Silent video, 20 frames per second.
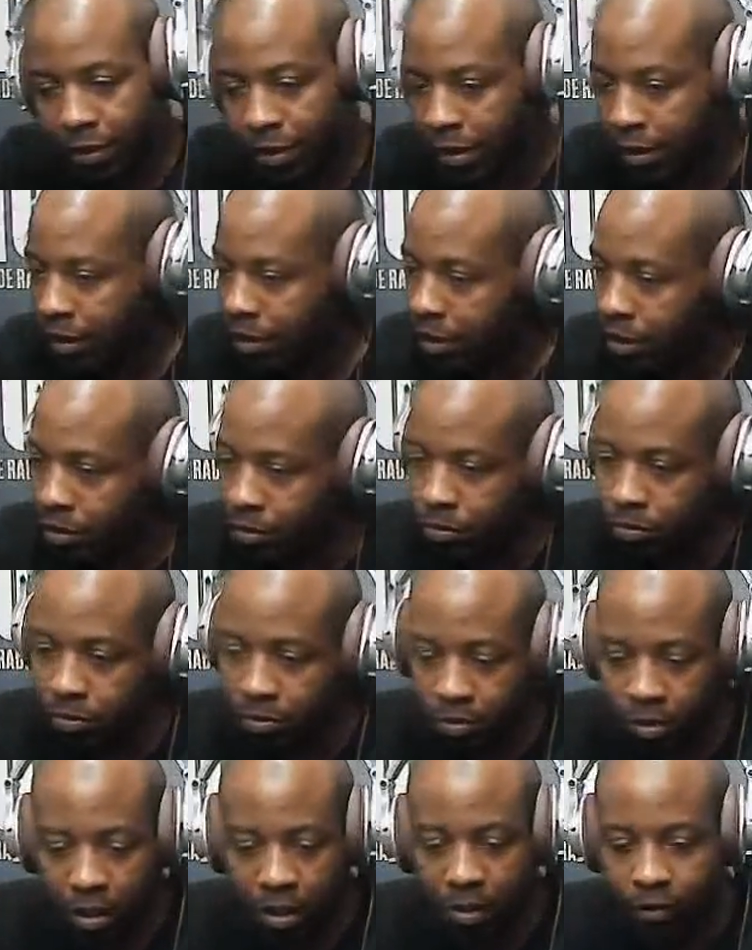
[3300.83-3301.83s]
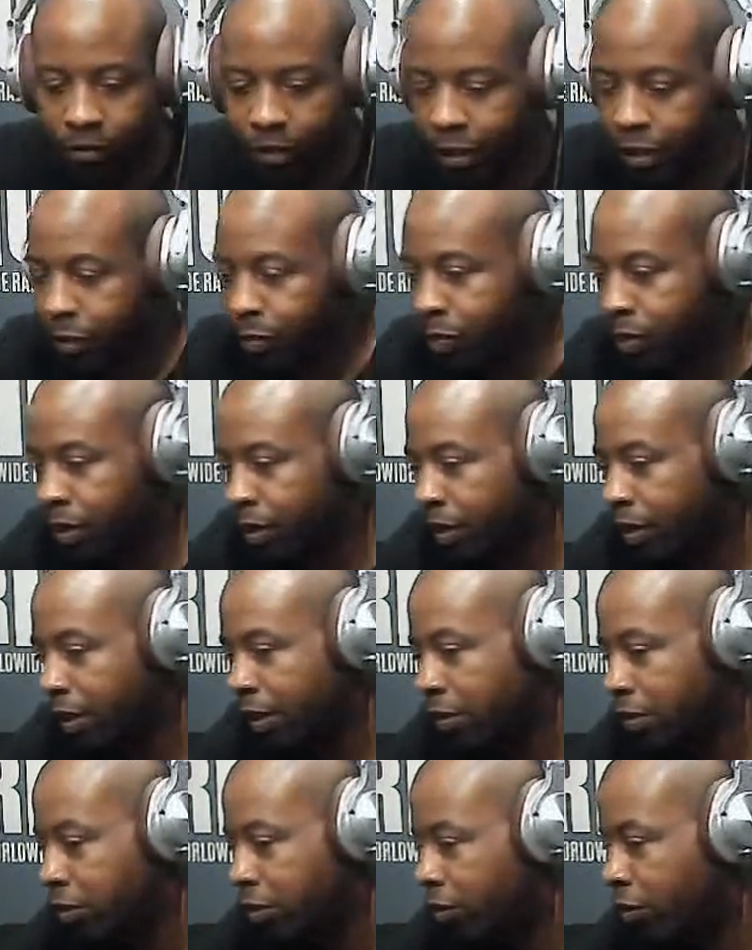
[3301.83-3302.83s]
in the know, Facebook,
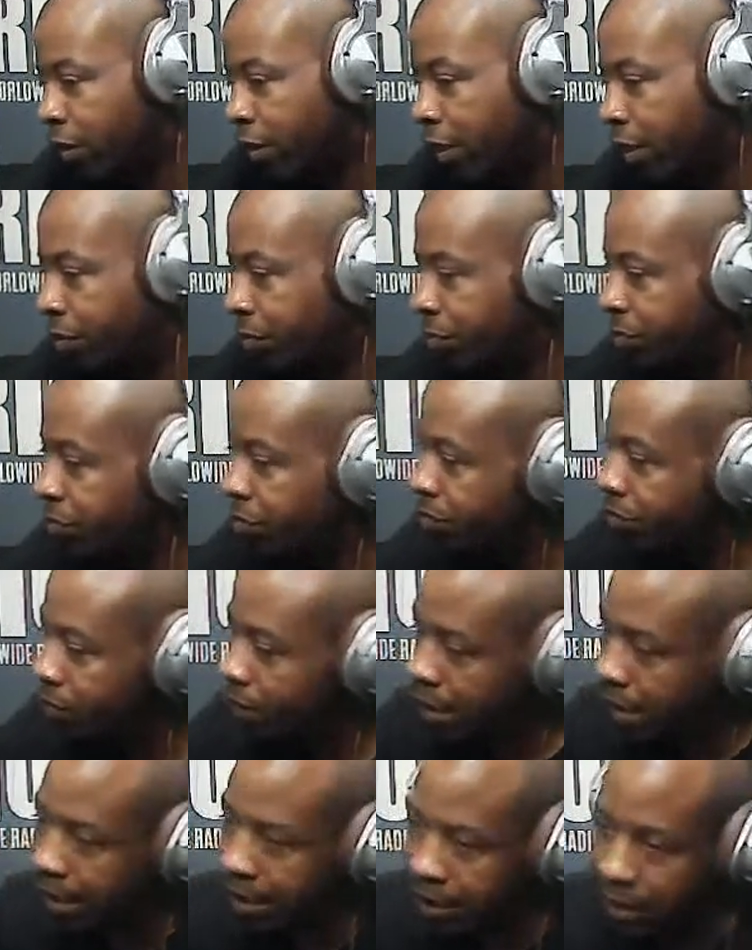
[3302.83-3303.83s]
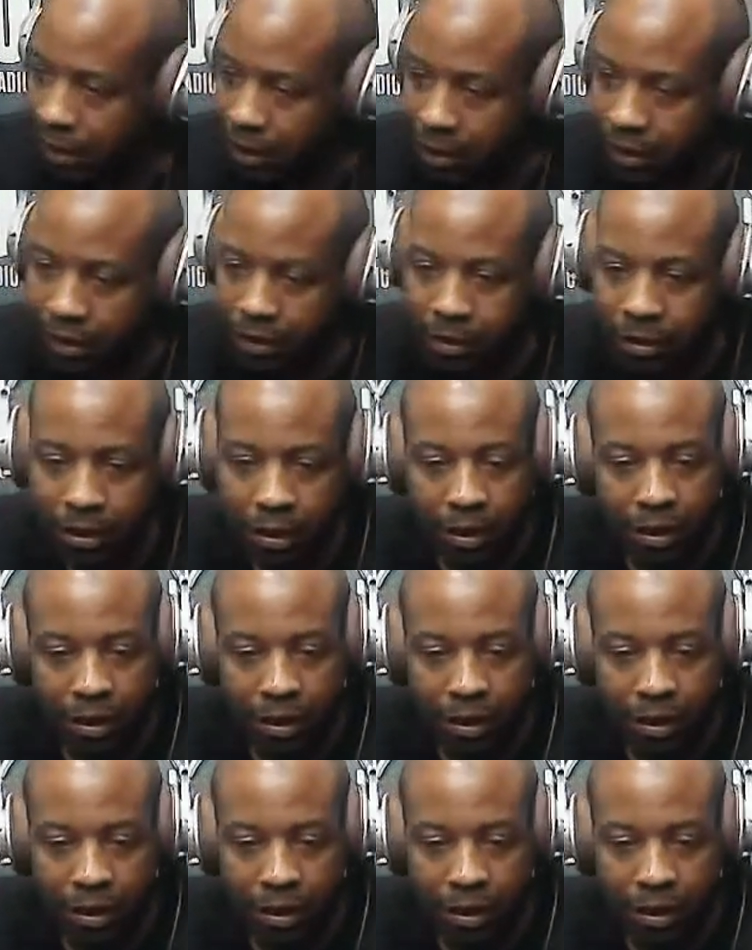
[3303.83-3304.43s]
Instagram, LinkedIn,